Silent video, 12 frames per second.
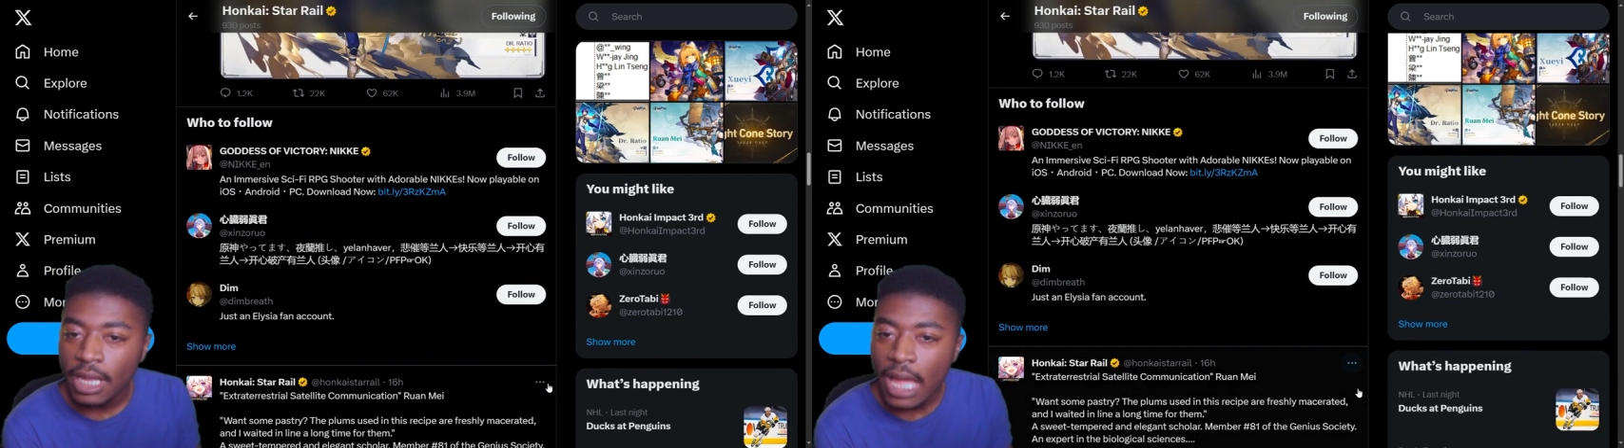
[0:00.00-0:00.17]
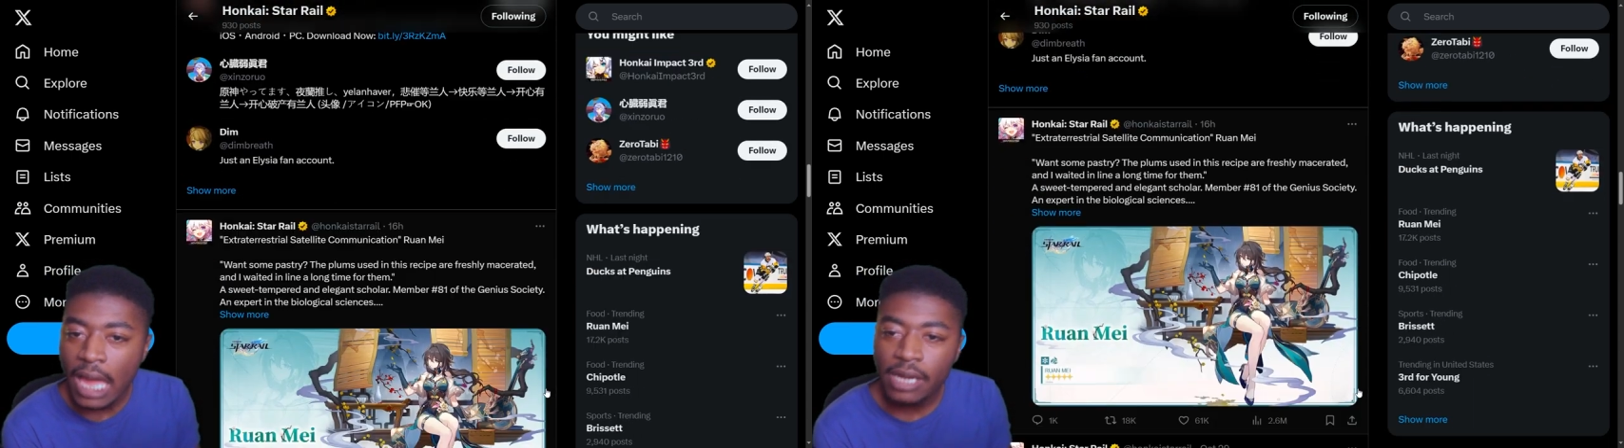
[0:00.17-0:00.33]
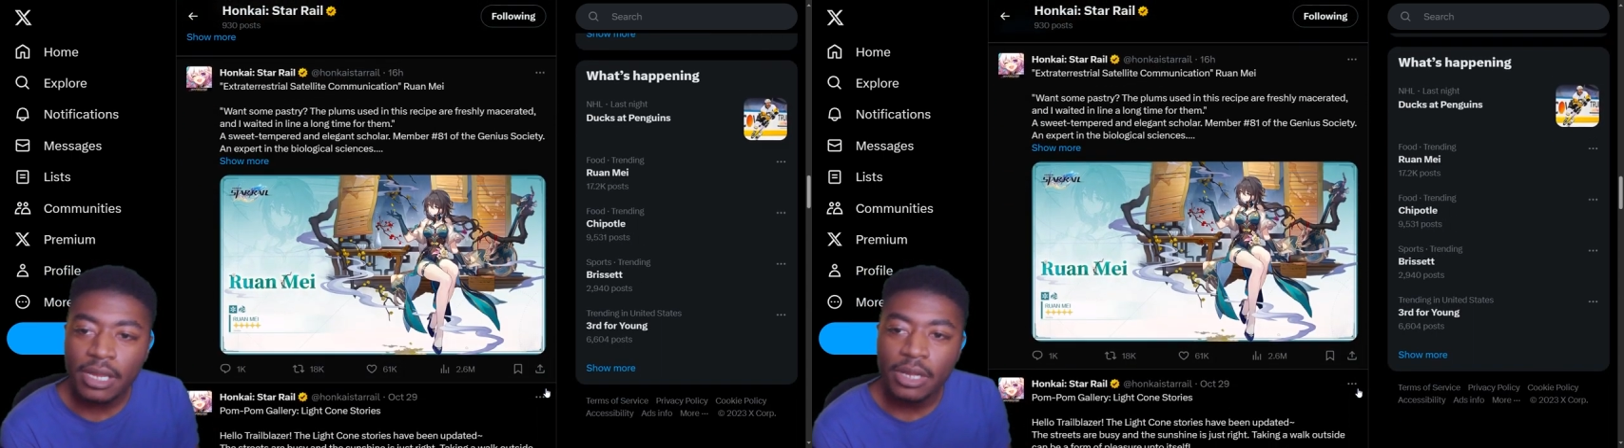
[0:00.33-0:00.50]

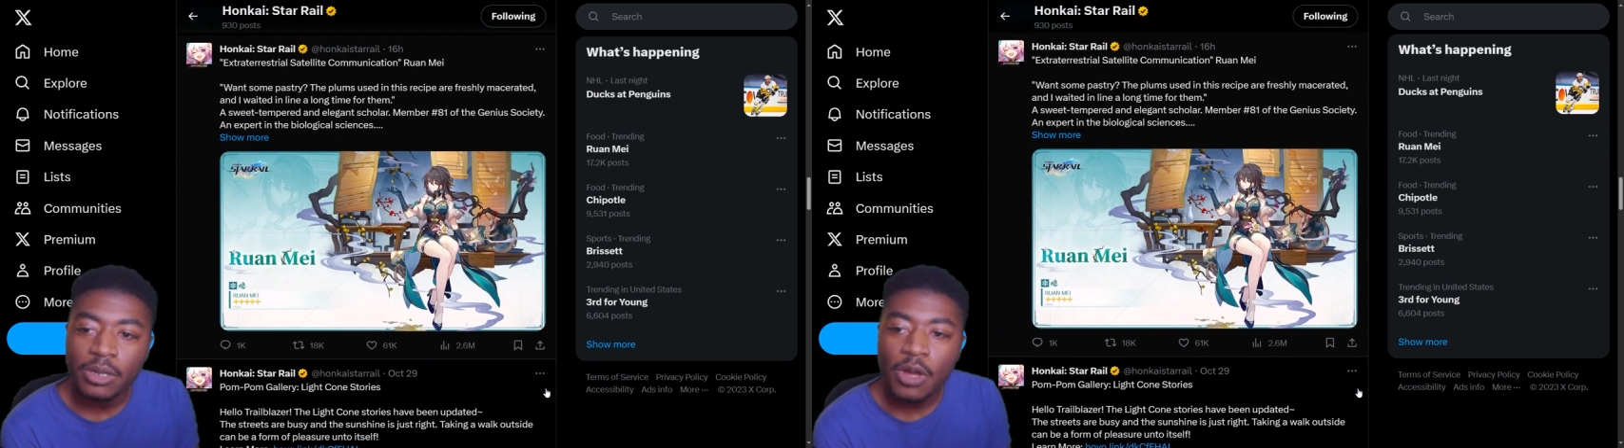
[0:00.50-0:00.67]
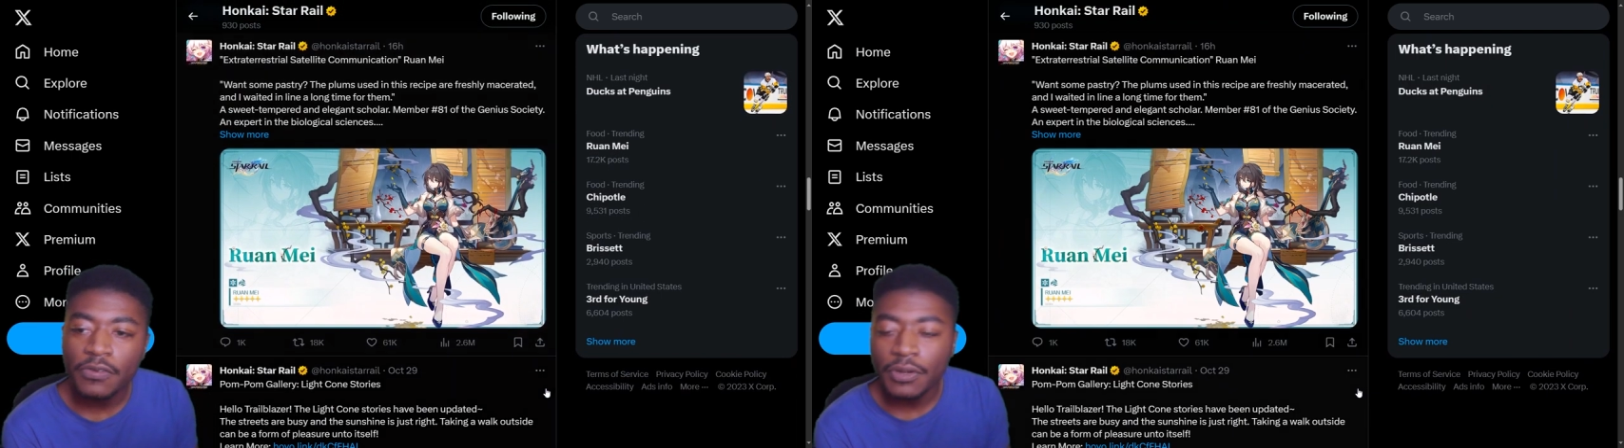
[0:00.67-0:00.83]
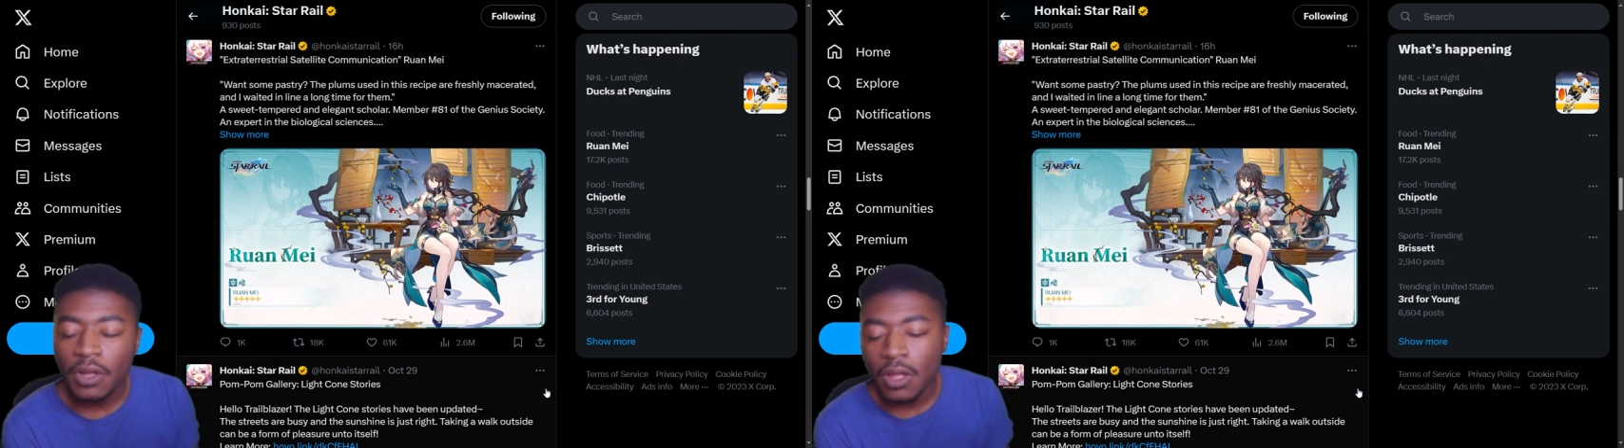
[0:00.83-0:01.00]
I don't know.
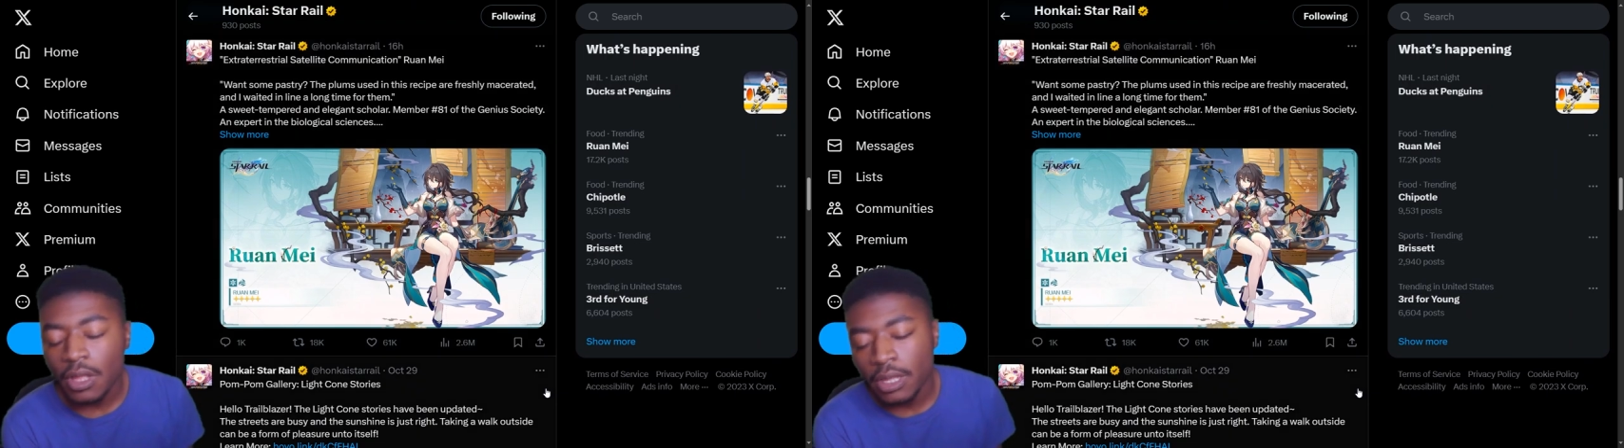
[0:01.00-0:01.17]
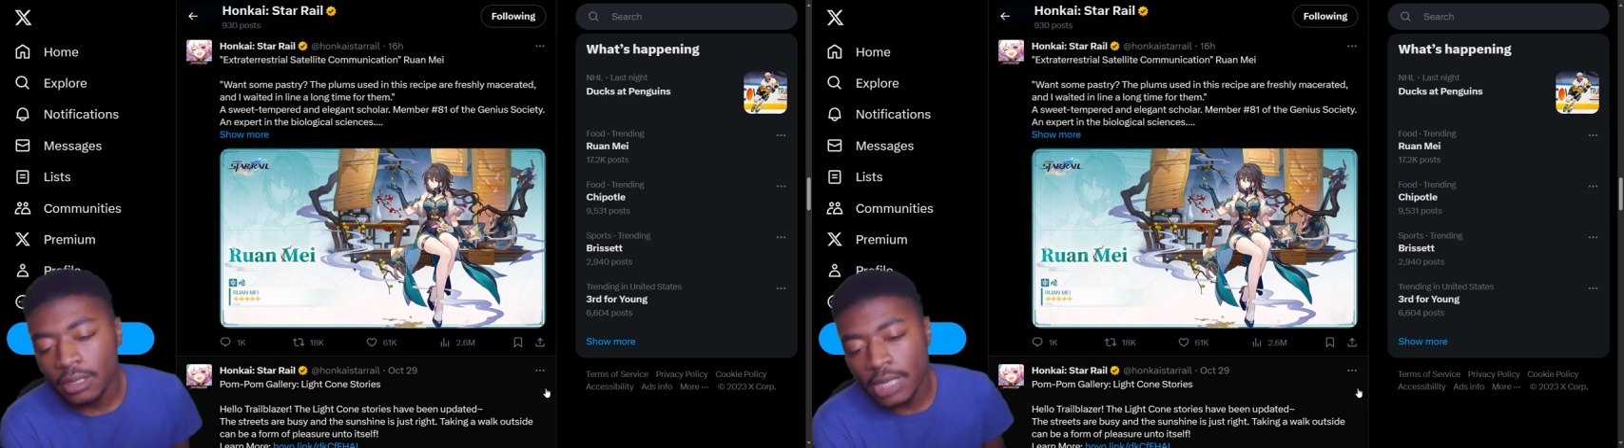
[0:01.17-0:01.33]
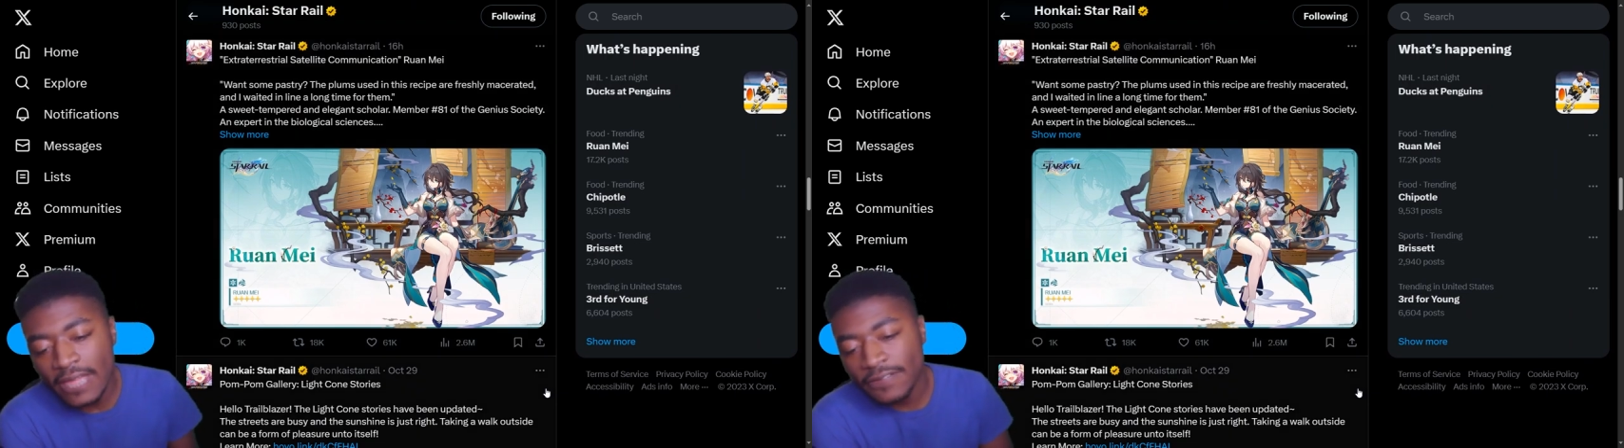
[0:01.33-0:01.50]
Overall,
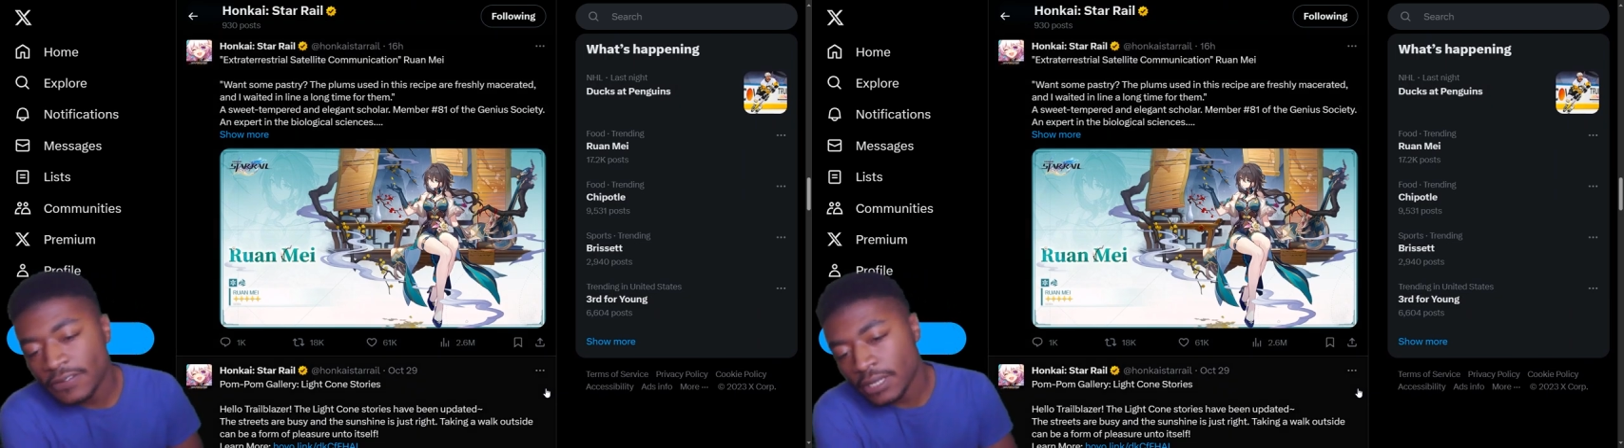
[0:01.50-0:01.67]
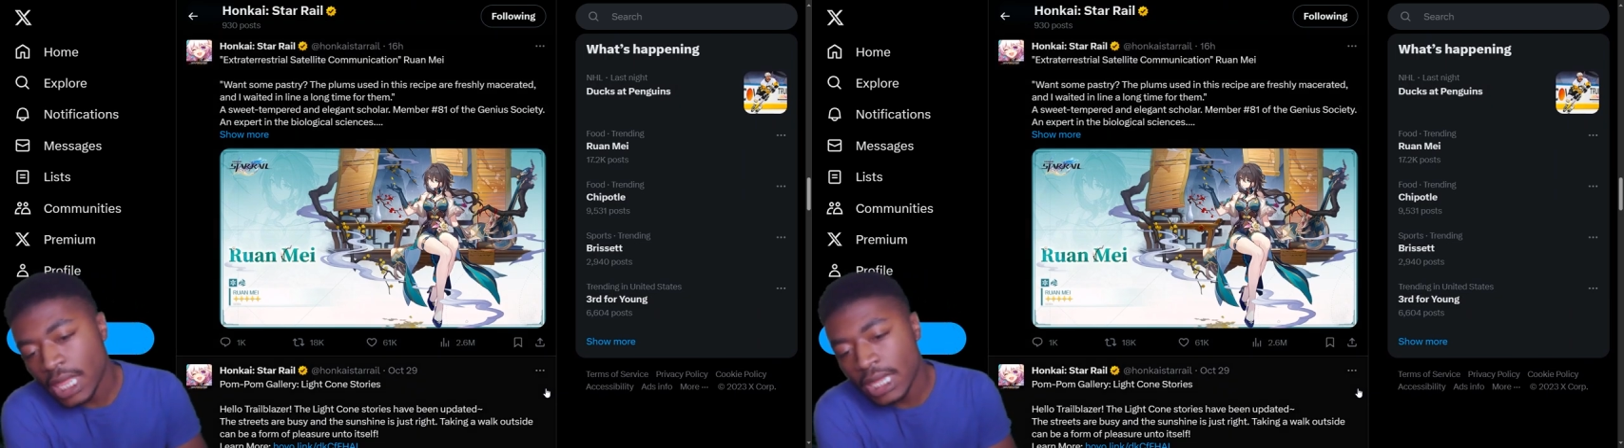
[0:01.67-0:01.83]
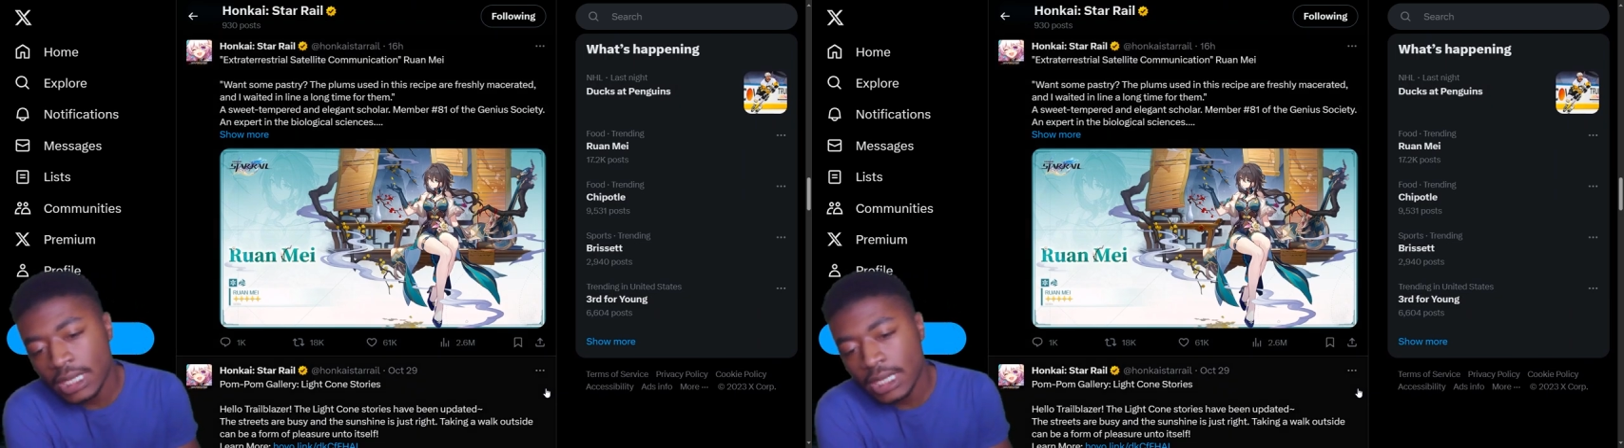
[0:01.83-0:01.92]
I feel like